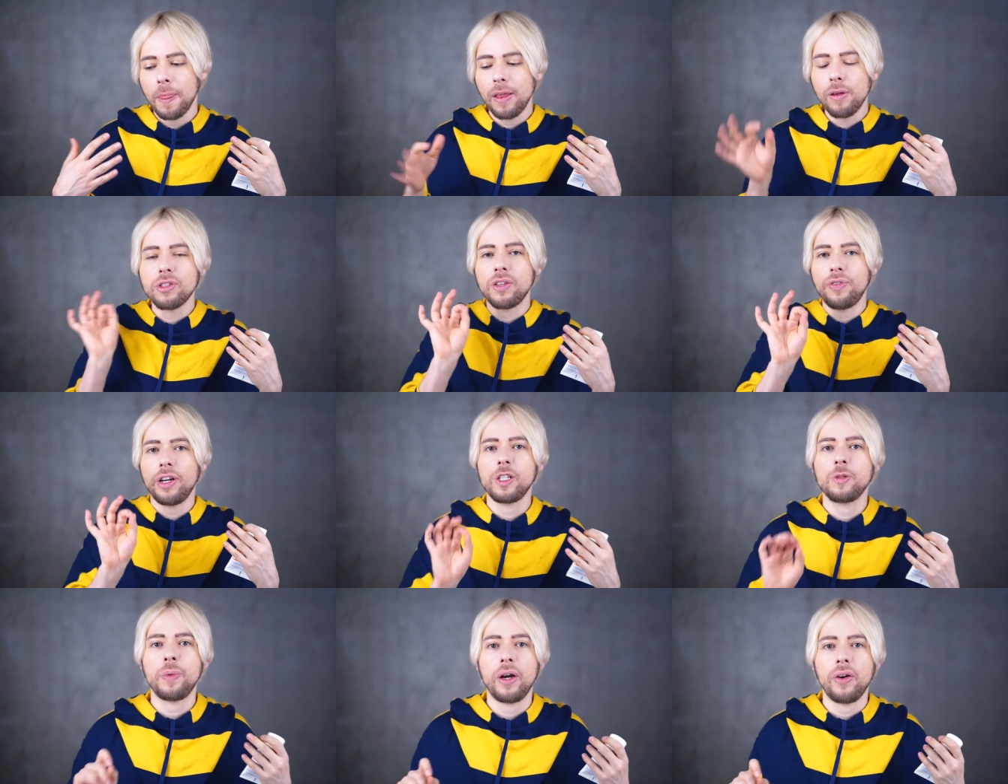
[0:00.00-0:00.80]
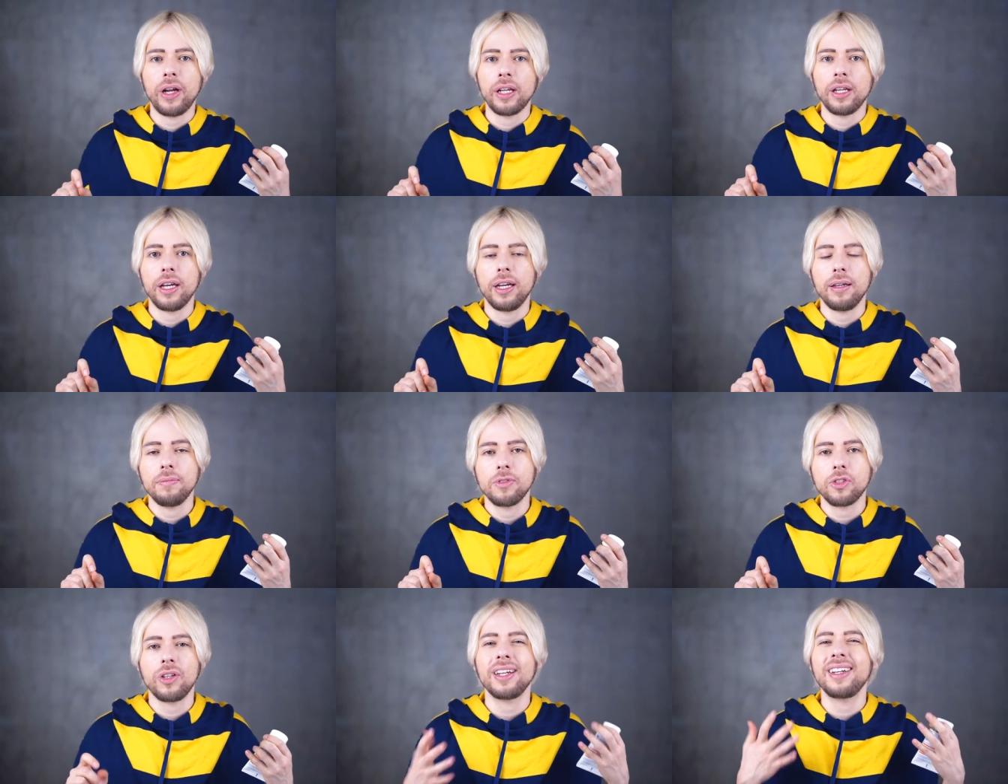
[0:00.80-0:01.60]
use it very sparingly
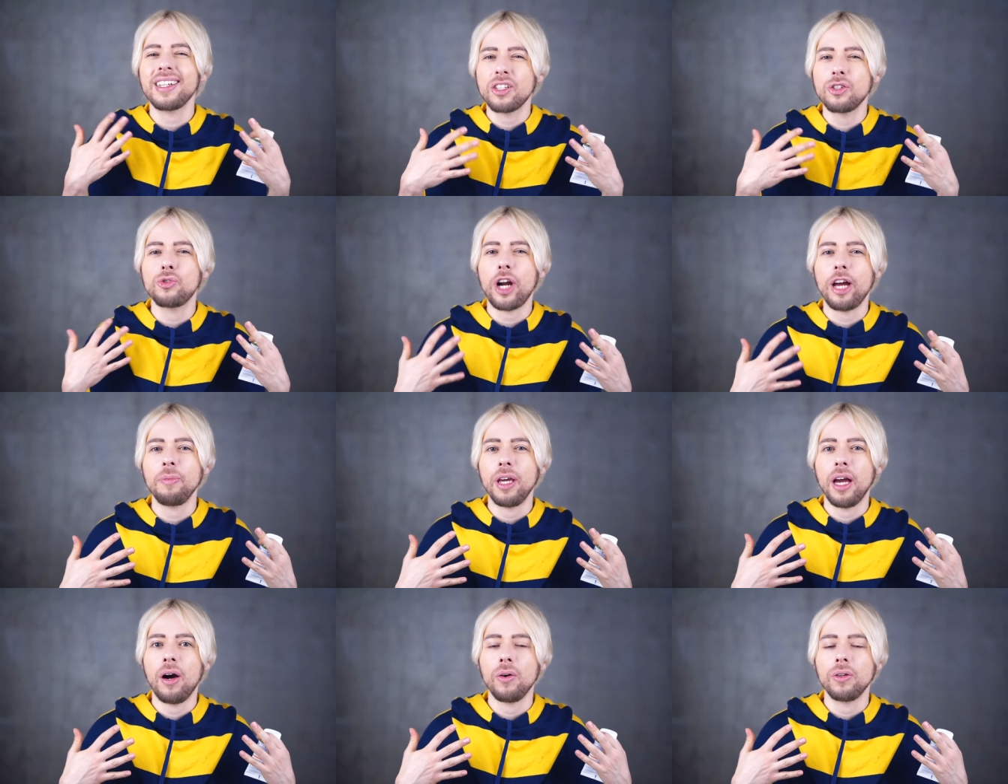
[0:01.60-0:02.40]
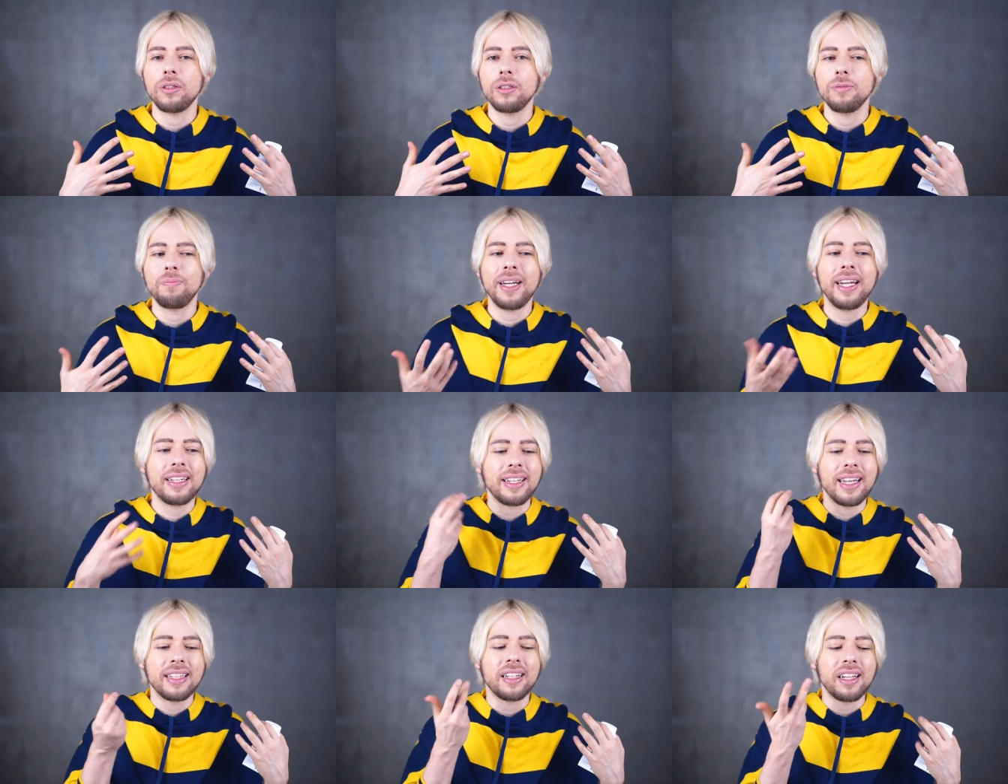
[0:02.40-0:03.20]
so that it doesn't dry me out. But it,
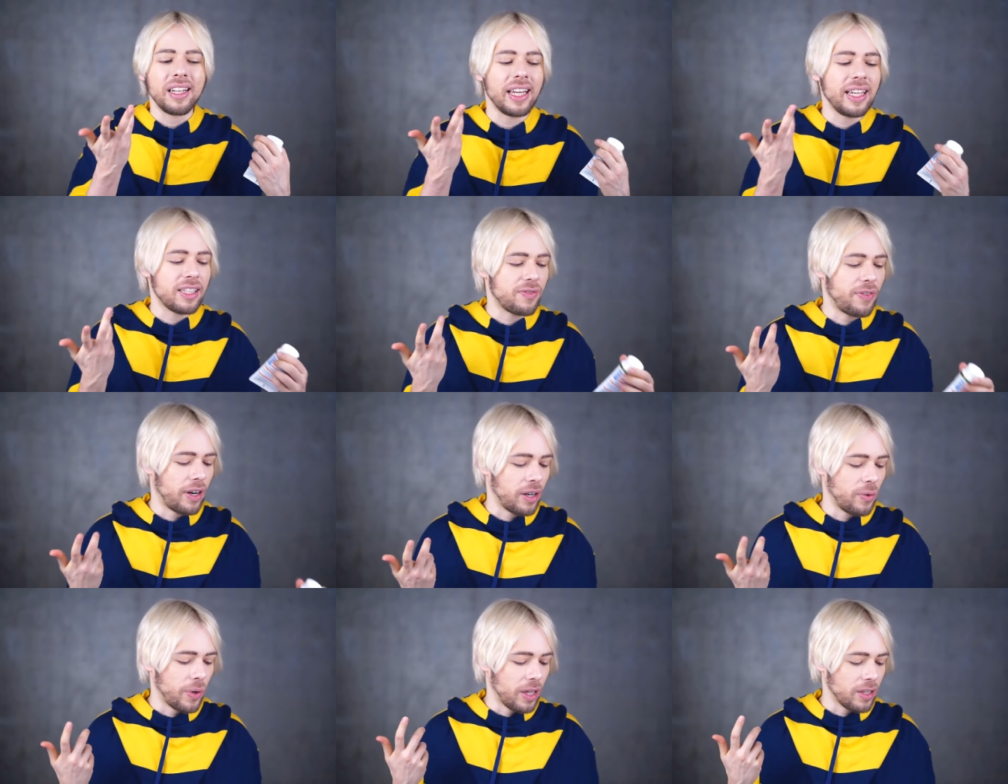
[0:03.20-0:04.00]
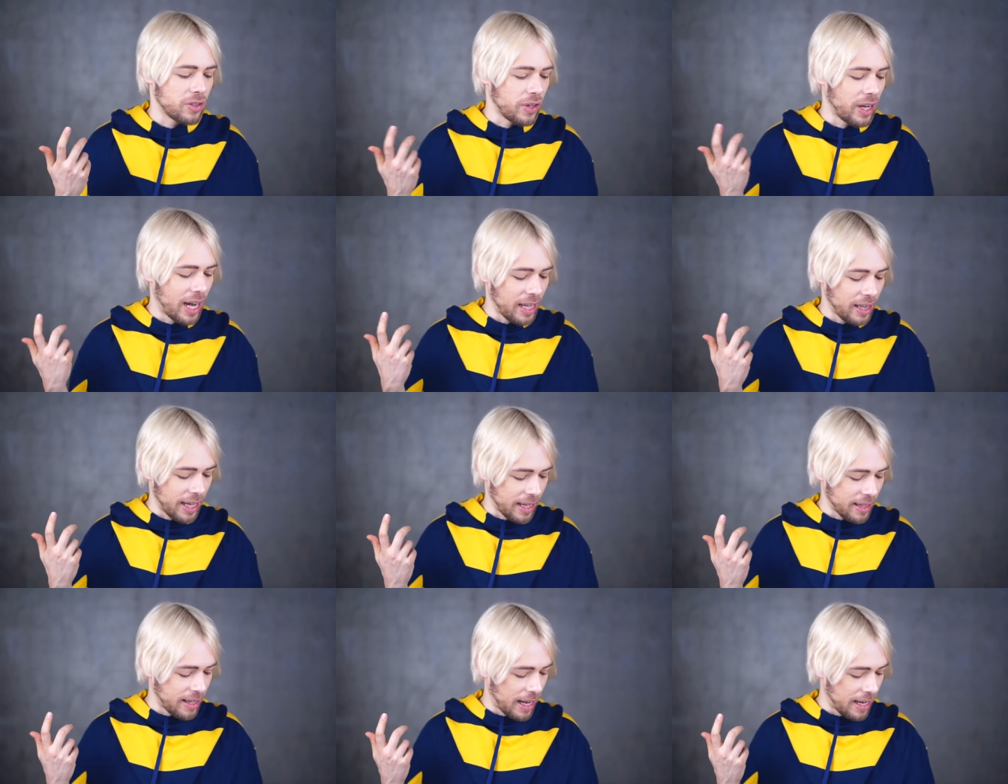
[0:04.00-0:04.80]
it cleans very well, so I, I
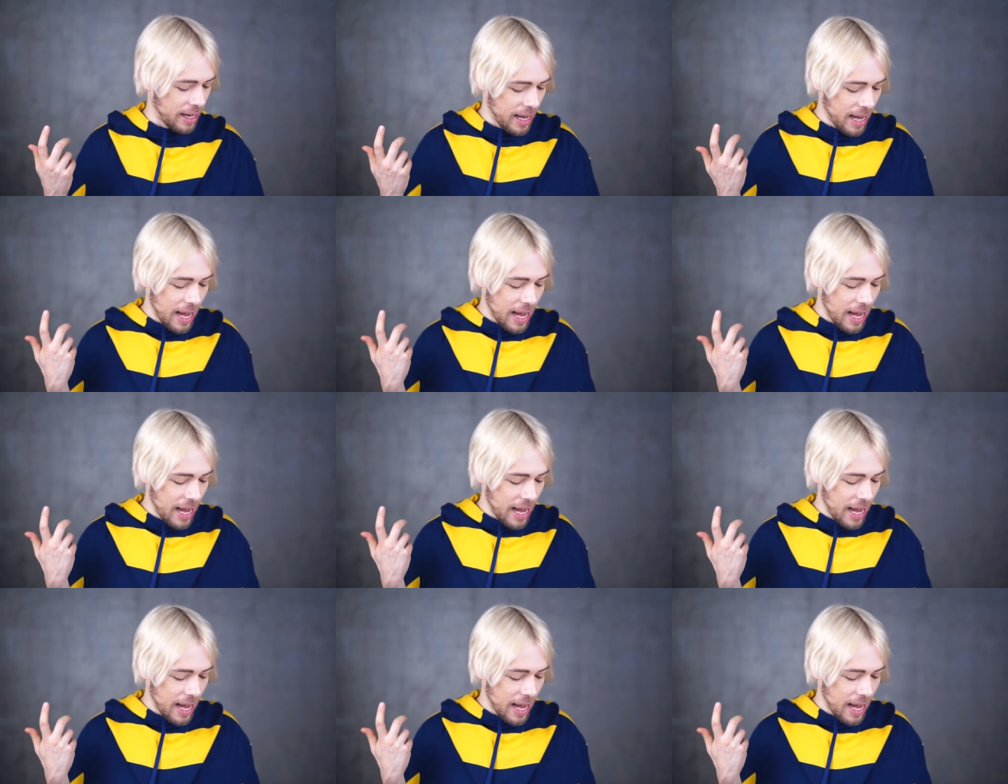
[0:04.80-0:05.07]
like that.